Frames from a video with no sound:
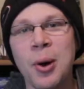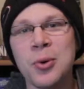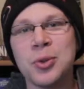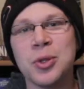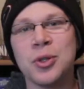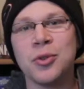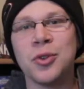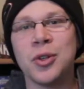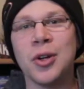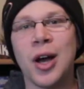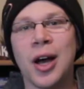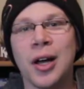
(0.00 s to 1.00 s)
a poster of
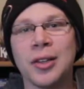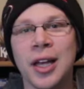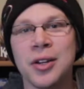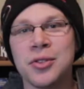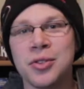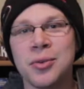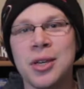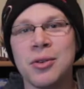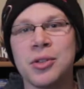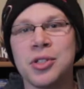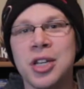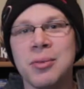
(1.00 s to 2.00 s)
Letters from
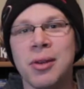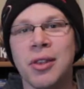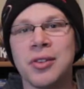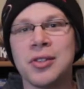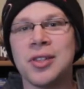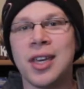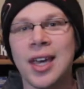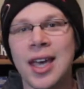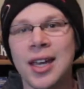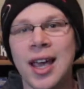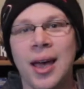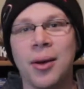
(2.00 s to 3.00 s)
Iwo Jima that this
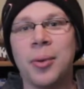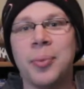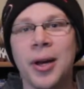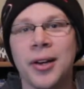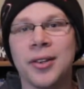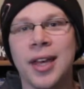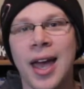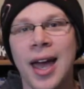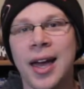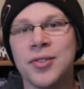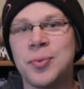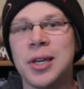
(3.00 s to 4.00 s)
kid apparently
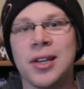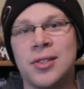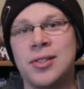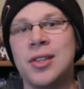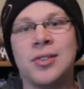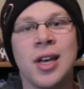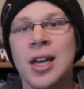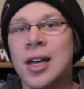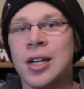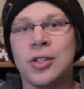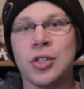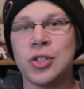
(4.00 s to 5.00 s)
has because he's
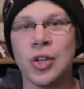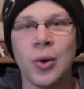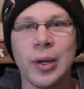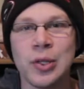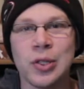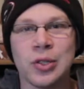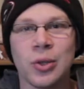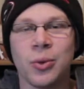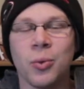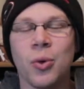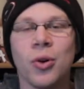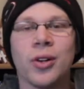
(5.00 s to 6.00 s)
just so interested
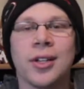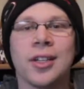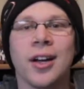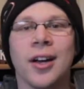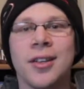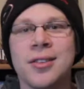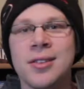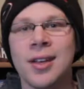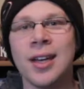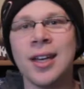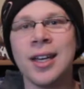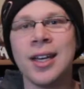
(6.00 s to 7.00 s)
in war and guns,
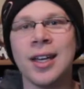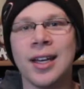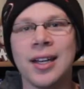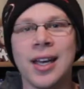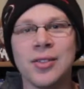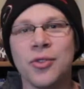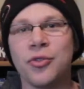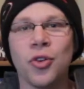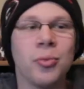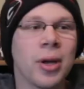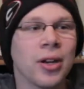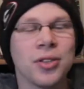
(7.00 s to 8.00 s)
and he has a
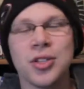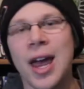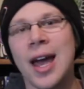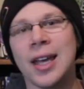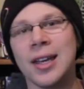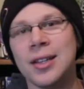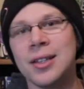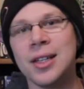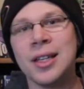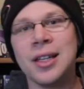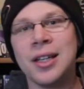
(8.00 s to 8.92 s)
Full Metal Jacket.